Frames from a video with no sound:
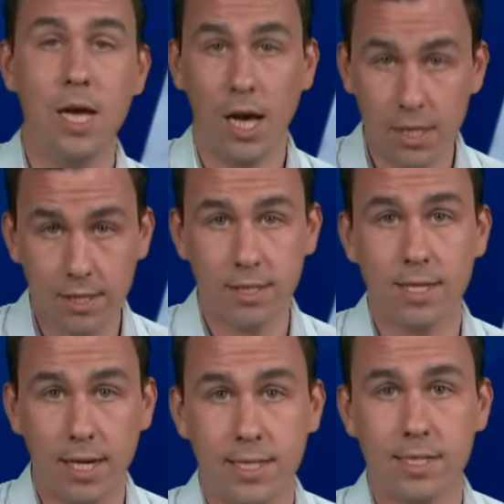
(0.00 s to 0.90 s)
Under the
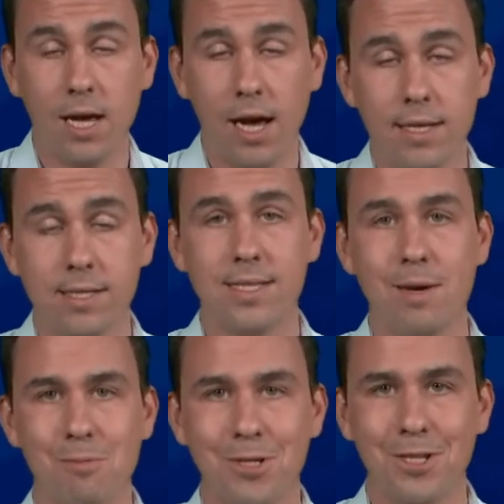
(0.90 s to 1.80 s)
sunny skies,
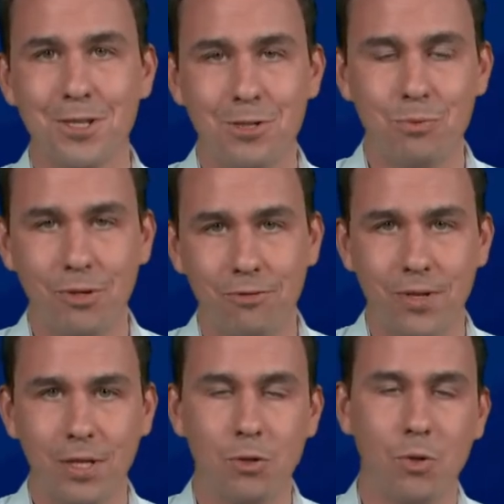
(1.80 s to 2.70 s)
temperatures will
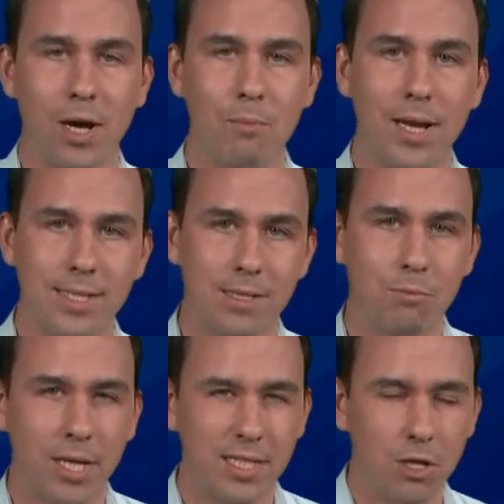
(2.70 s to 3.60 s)
feel quite pleasant,
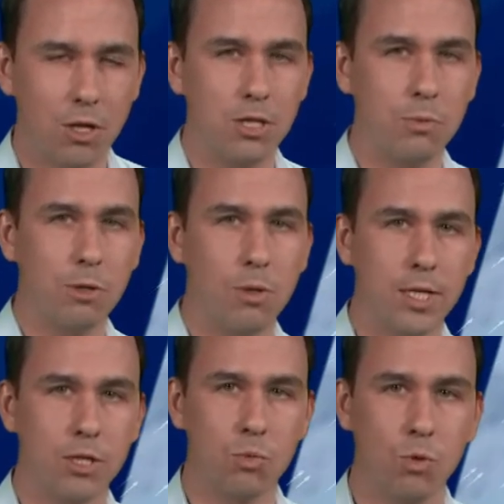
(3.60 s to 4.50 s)
but it's not going to be
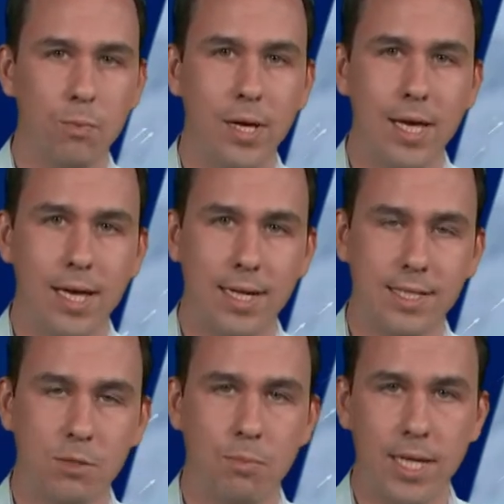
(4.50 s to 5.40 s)
quite as warm as
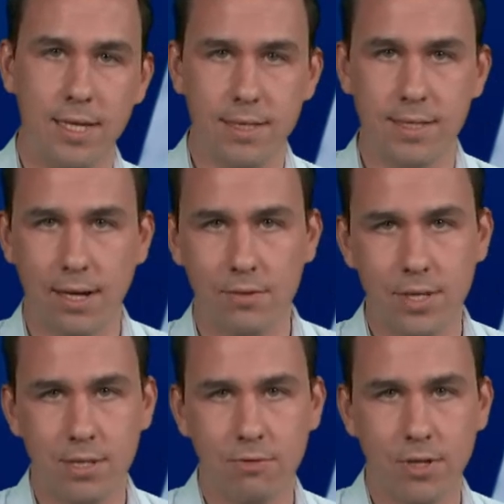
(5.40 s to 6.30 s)
it's been in the
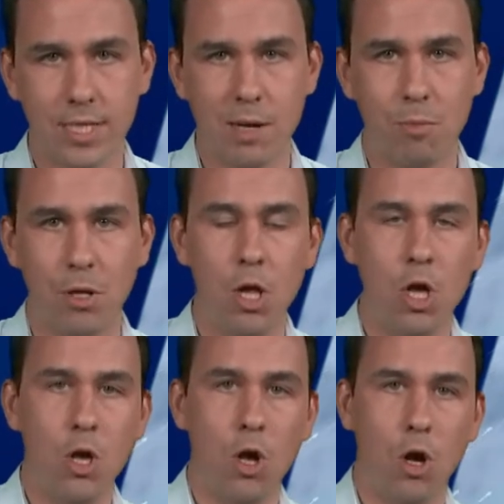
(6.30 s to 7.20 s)
southeast, for example,
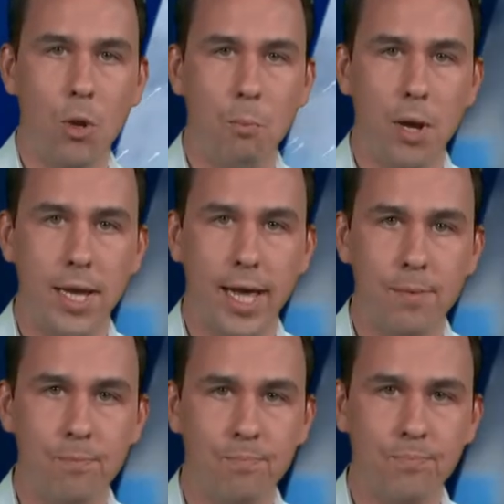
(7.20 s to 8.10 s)
on Monday.
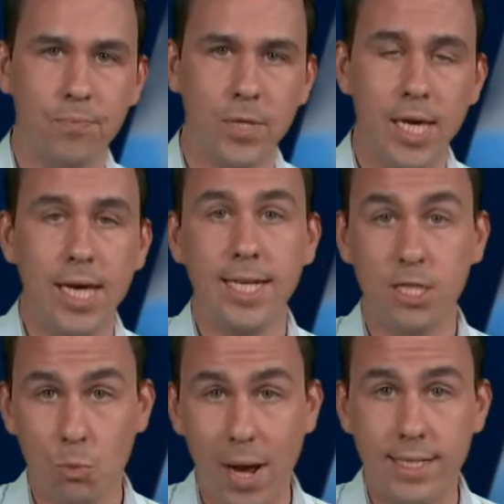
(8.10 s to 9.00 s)

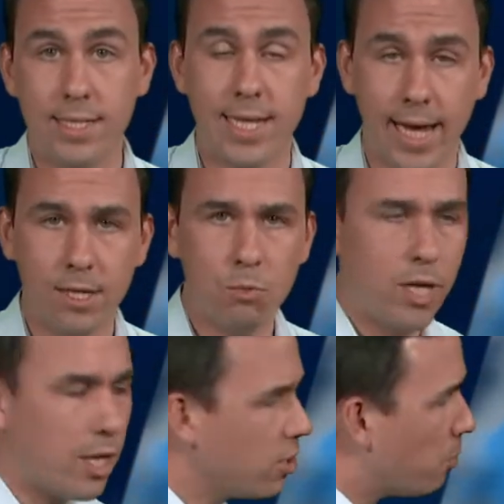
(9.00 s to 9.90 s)
Into Wednesday, and we're
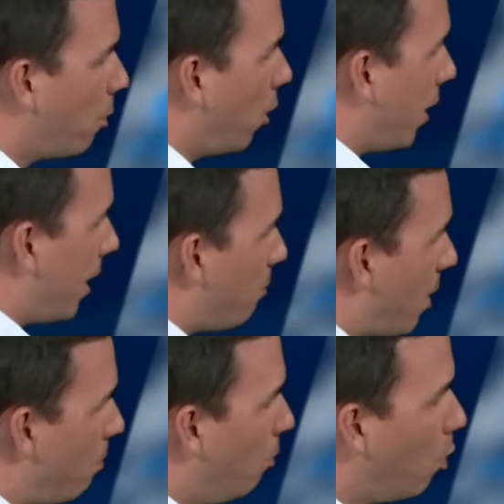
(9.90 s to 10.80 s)
going to pull in a
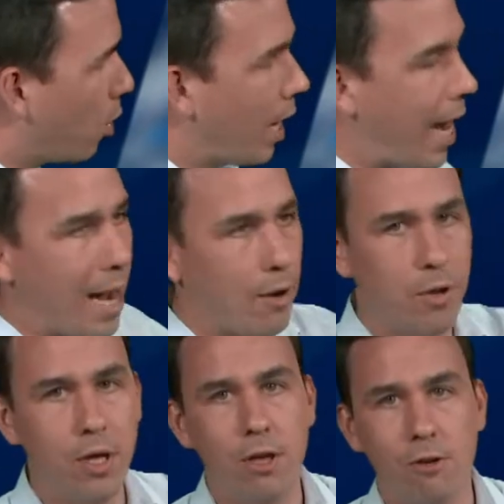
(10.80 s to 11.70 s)
bit more
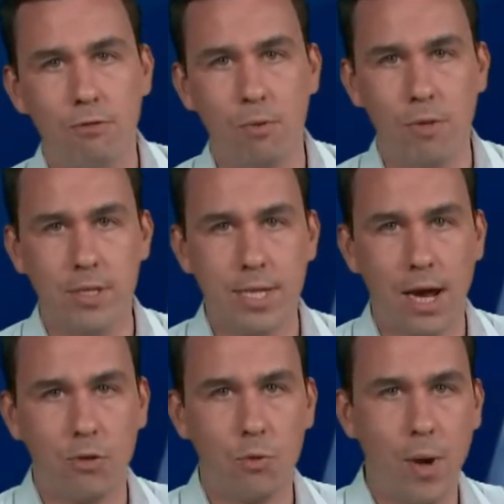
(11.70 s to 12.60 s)
cloud from the
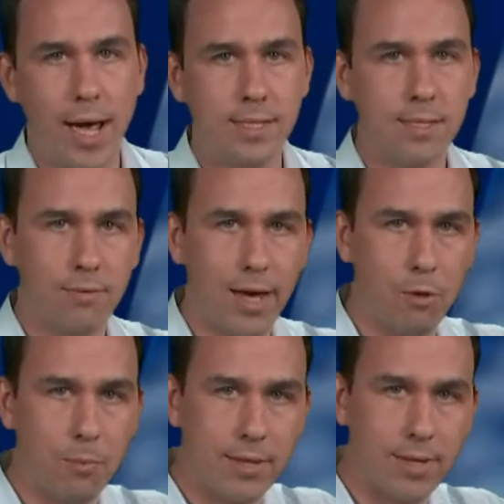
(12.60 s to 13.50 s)
southwest. That
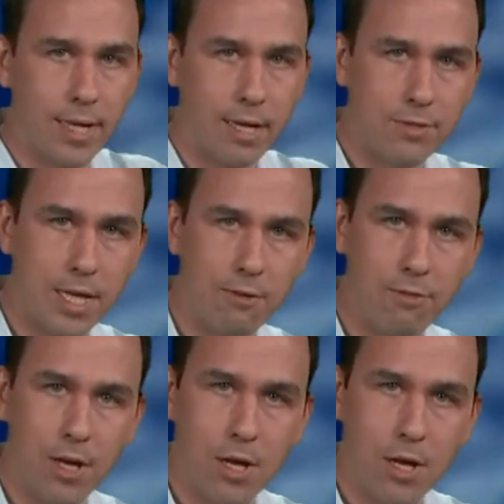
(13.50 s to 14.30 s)
will be thick enough to give